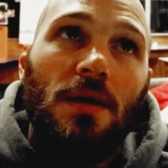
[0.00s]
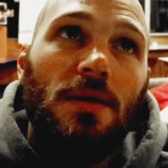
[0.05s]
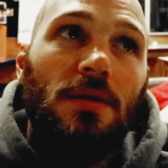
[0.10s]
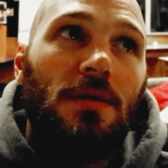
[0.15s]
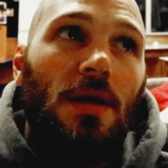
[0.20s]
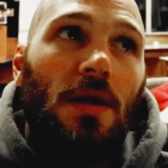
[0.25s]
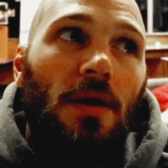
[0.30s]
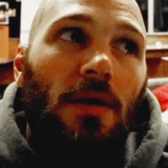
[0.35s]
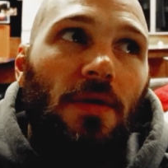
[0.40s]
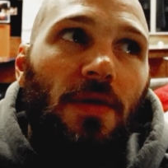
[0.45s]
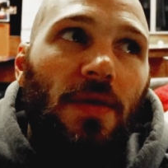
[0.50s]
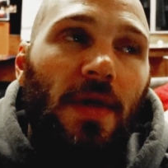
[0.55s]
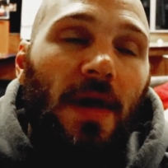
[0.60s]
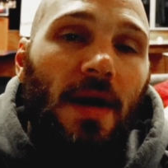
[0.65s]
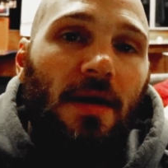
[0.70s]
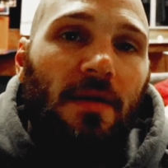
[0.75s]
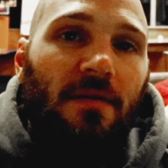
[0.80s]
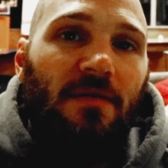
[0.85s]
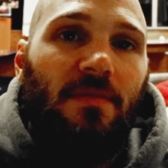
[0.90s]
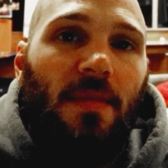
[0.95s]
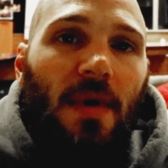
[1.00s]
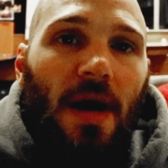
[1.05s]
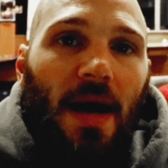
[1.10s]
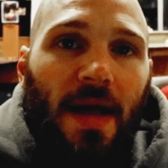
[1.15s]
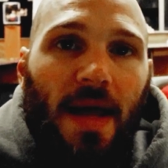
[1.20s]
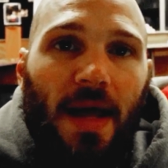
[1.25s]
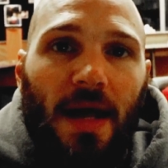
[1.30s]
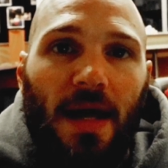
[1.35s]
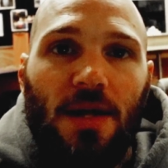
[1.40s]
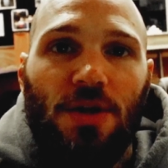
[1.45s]
So think of
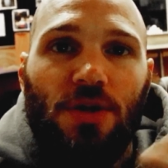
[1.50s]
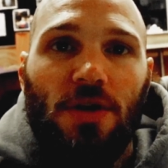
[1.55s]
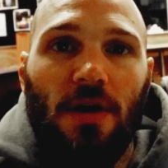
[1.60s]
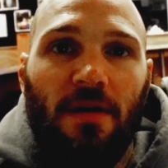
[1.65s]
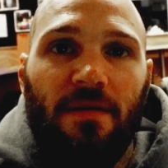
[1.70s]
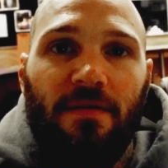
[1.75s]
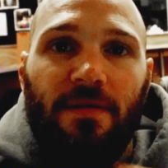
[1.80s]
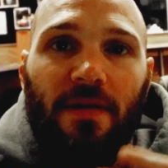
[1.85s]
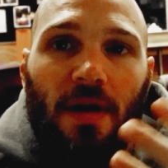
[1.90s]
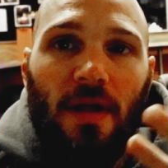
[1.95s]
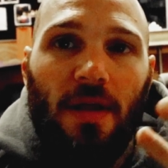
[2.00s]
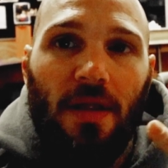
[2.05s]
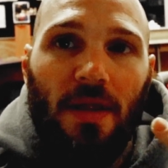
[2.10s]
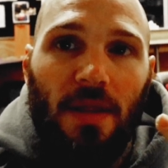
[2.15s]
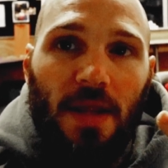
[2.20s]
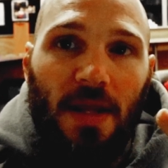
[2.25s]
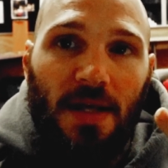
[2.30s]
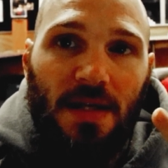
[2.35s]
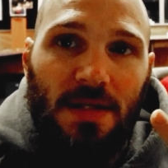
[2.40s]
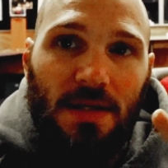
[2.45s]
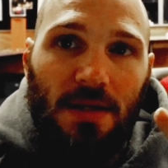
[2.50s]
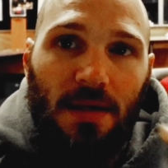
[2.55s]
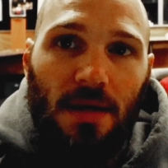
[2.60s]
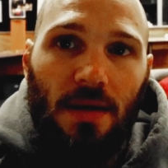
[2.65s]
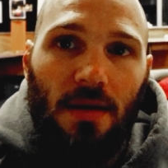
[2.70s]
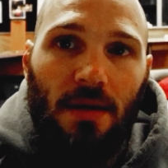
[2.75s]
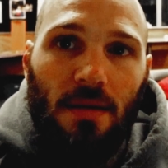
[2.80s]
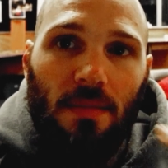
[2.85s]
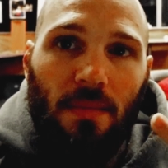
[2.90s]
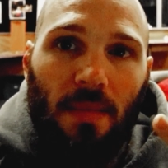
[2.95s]
my age of this
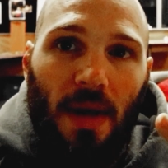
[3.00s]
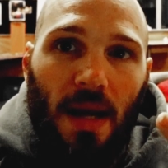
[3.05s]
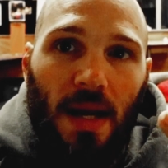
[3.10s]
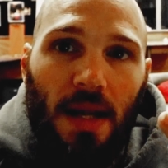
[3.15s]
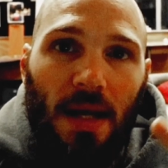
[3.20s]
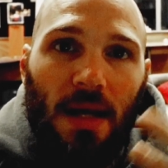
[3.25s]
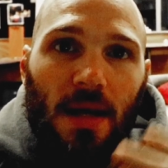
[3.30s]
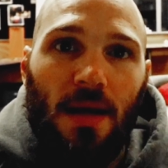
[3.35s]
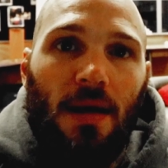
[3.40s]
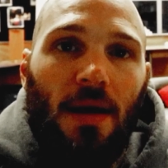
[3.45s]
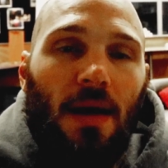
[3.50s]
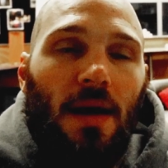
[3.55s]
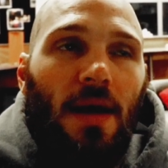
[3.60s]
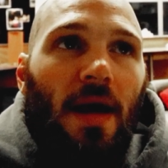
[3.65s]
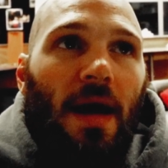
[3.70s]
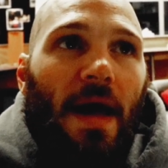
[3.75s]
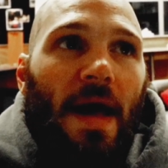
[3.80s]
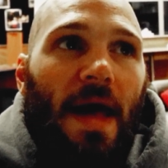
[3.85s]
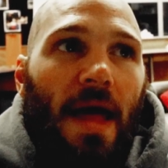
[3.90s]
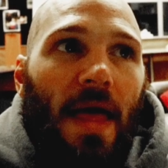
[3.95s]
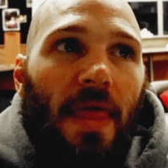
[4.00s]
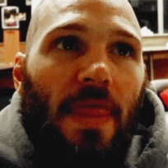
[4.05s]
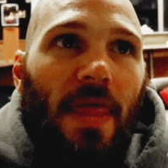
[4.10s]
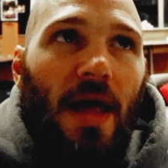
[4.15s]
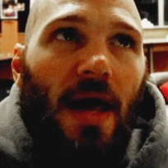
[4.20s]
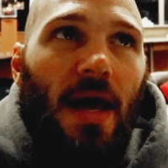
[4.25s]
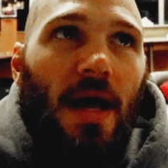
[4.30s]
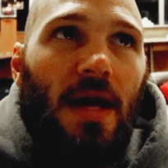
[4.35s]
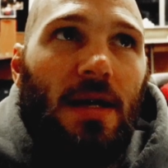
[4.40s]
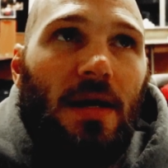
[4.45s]
many, and
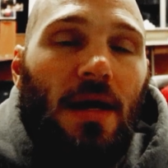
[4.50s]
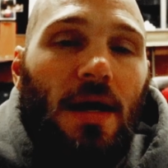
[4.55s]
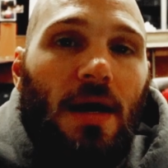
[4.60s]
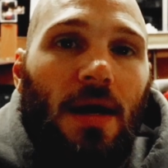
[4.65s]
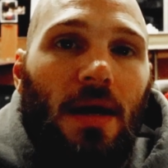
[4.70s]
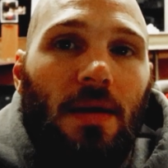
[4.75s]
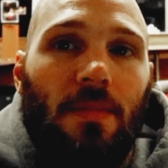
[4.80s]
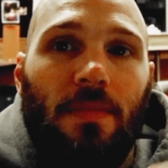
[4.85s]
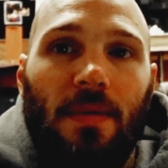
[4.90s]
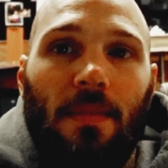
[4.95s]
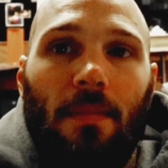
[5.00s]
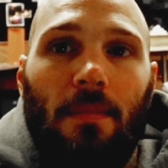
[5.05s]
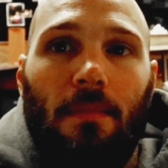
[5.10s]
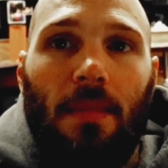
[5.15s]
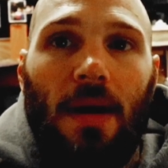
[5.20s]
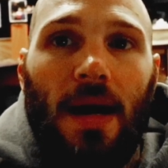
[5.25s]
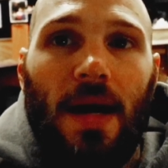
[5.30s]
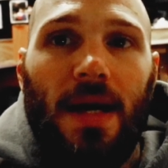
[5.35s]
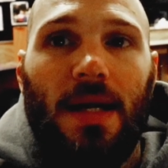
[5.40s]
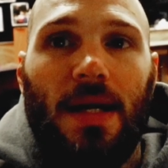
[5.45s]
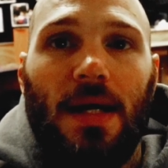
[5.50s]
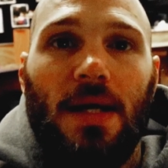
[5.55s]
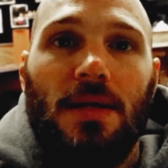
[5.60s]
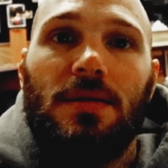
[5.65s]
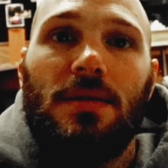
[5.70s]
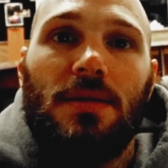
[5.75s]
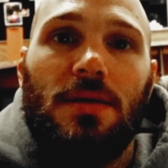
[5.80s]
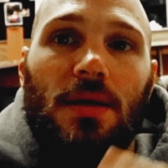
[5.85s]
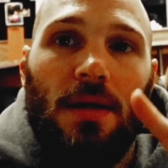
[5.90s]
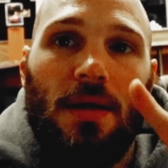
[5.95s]
then um,
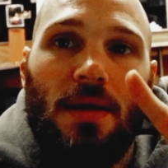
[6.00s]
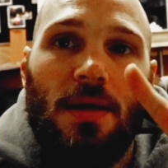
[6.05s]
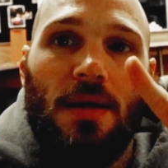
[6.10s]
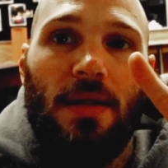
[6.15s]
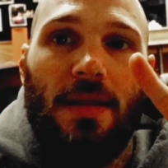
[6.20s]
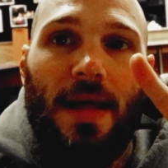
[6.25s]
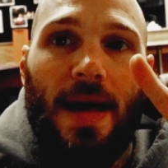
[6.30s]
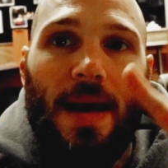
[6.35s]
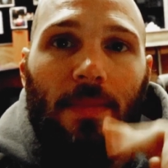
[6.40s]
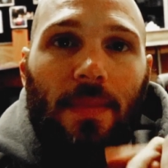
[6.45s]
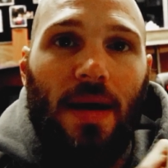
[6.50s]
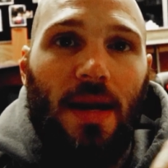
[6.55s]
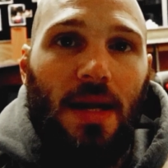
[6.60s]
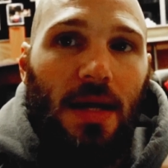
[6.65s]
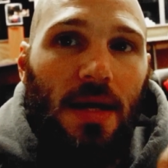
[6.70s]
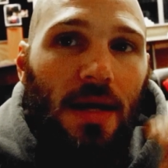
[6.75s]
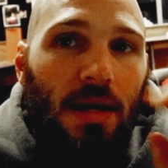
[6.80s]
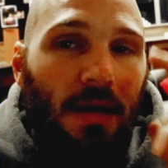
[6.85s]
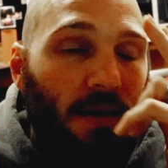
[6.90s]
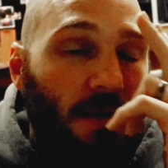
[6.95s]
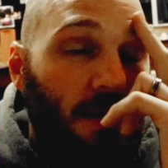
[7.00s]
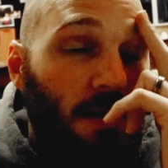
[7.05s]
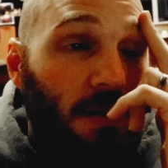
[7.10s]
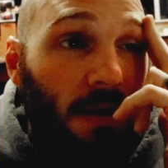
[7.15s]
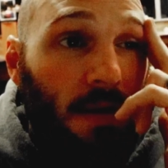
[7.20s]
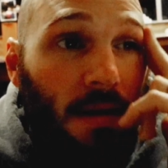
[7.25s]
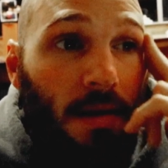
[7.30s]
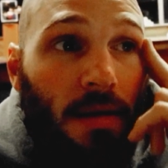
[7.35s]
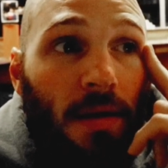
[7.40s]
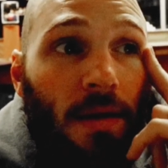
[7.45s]
minus that many years.
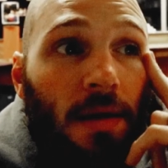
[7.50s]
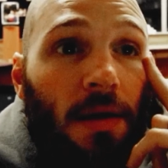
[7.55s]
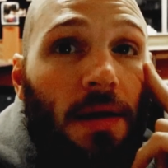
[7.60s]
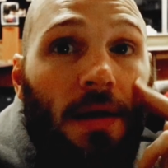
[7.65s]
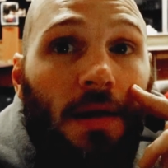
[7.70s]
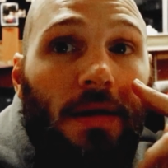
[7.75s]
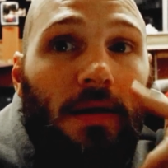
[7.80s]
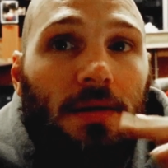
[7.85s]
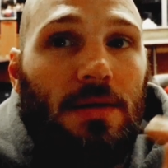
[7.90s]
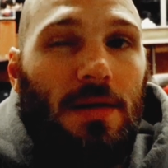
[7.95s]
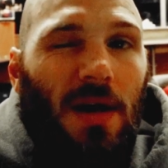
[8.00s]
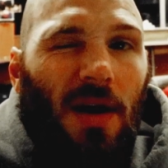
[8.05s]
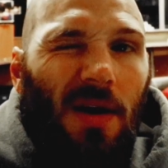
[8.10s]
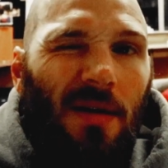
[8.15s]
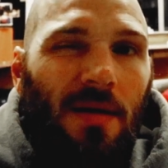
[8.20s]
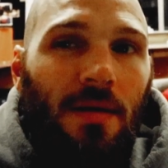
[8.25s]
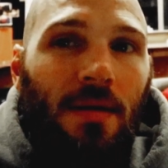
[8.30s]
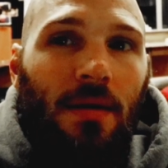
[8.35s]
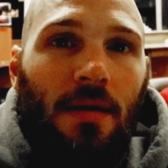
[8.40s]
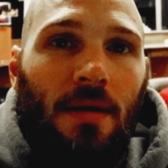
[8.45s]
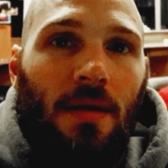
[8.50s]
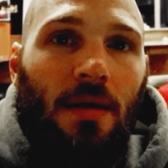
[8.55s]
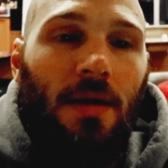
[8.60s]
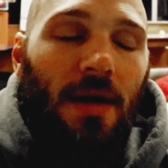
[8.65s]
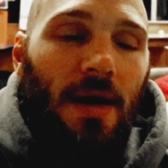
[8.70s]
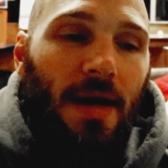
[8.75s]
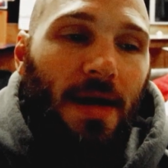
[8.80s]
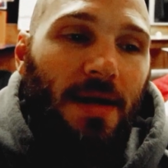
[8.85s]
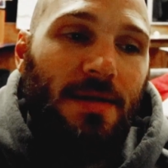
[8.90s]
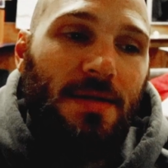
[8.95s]
So
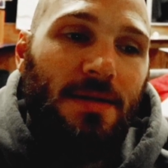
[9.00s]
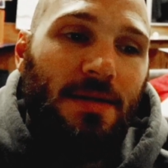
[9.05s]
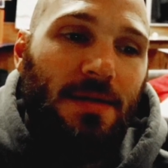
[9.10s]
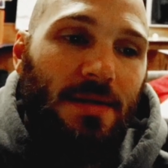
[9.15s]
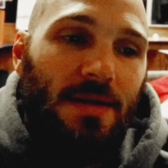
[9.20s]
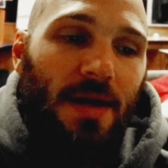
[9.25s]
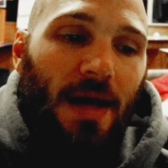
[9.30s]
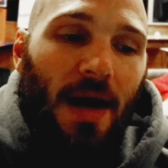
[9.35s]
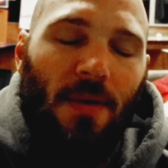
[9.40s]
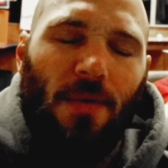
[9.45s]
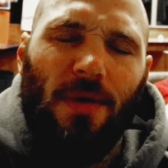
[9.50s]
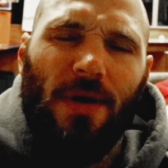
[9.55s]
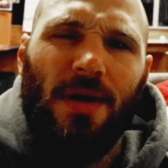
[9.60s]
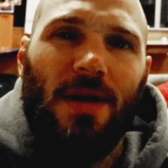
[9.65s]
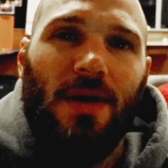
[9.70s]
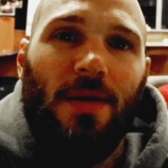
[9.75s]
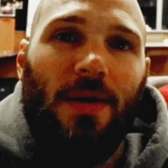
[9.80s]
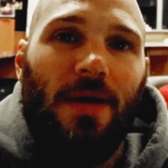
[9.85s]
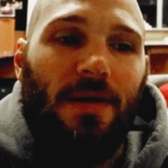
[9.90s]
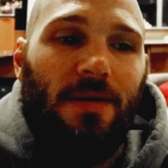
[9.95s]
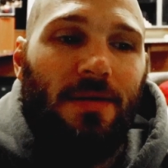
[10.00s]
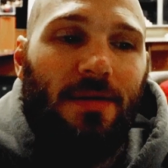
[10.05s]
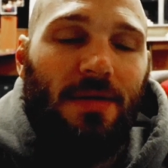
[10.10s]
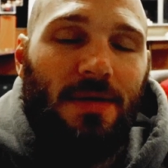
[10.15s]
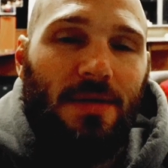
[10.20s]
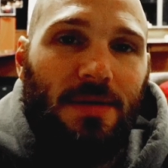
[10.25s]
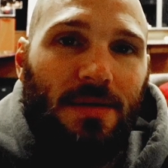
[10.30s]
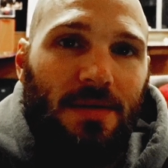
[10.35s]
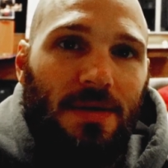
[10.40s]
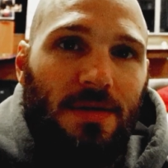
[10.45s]
it's, yeah, we're going to go out,
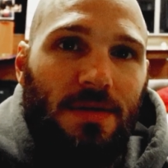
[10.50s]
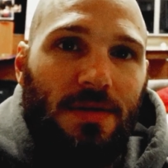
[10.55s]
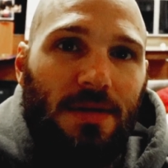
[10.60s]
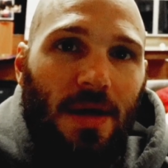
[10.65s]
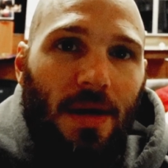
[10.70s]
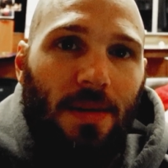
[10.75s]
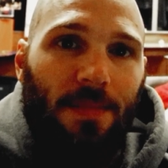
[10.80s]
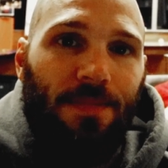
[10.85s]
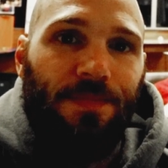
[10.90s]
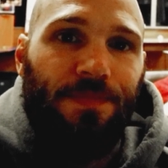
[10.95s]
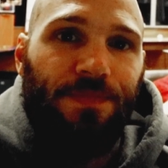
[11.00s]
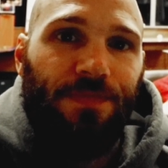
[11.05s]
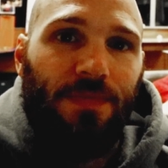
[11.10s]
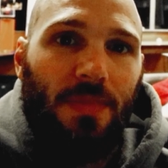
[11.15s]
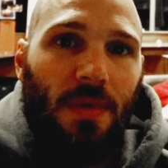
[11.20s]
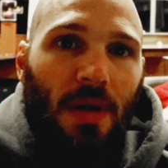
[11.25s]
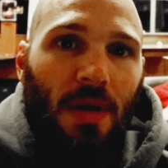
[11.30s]
do some